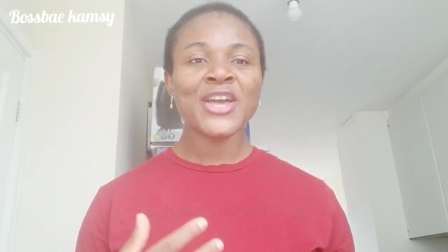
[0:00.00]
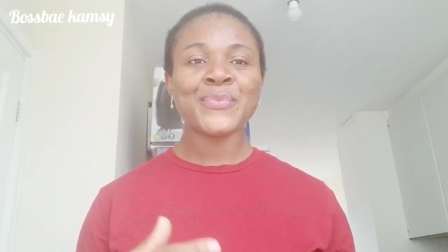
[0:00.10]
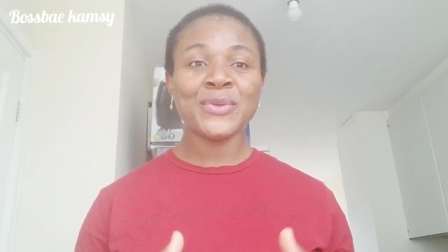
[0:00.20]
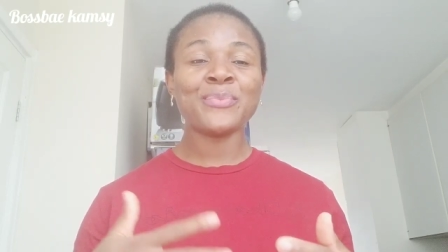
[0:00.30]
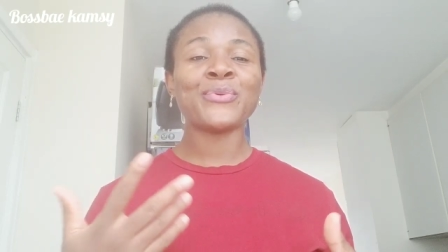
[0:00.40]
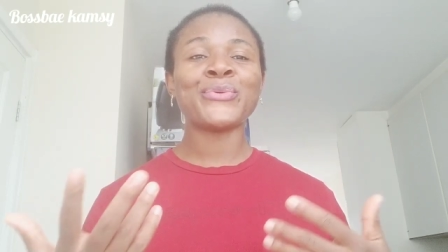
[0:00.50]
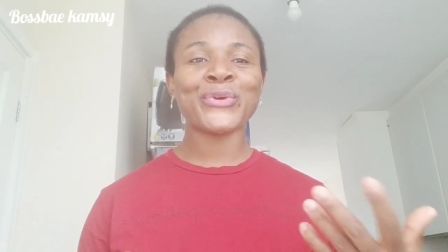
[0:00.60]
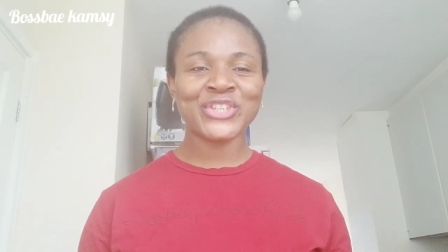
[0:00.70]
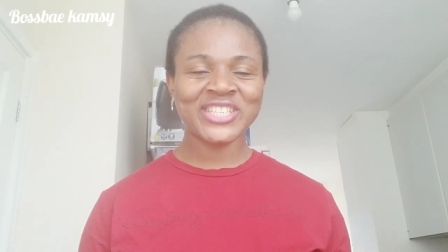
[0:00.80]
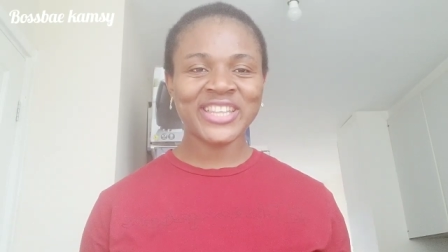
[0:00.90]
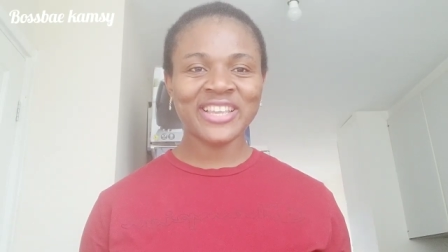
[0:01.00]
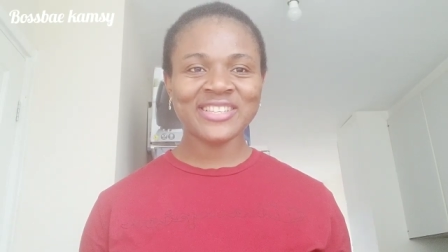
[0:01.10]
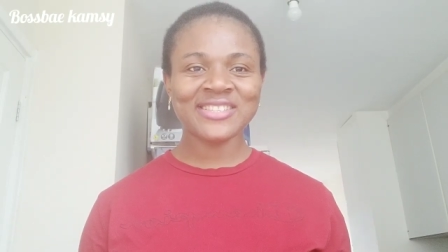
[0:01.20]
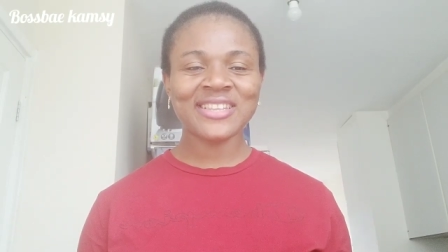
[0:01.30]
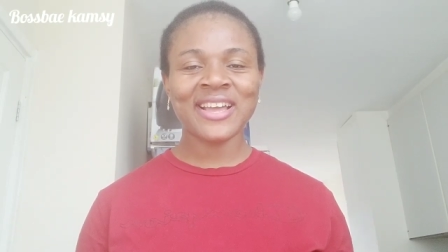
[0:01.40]
people rush
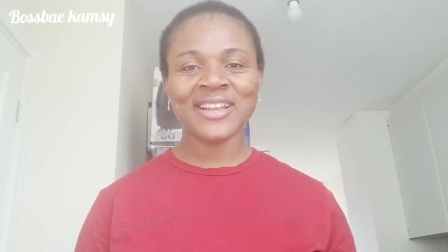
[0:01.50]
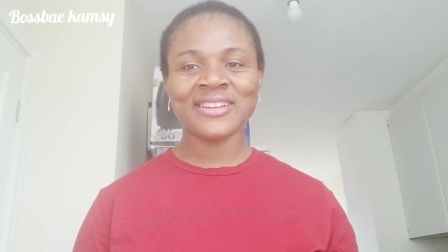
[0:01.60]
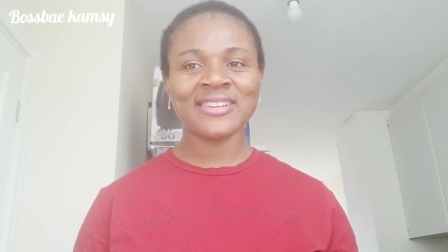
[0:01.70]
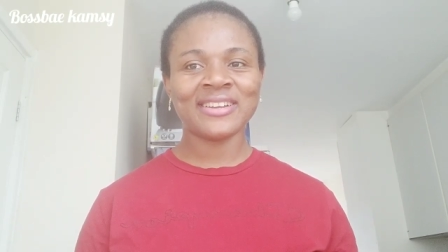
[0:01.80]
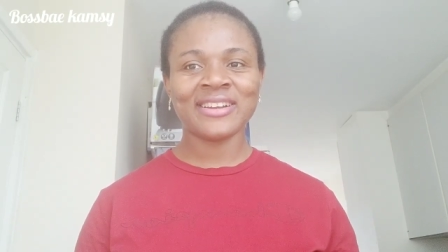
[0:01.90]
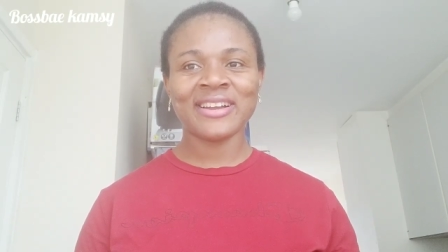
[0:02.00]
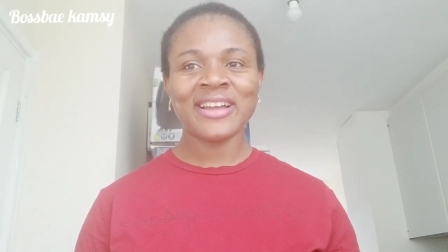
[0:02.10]
things, and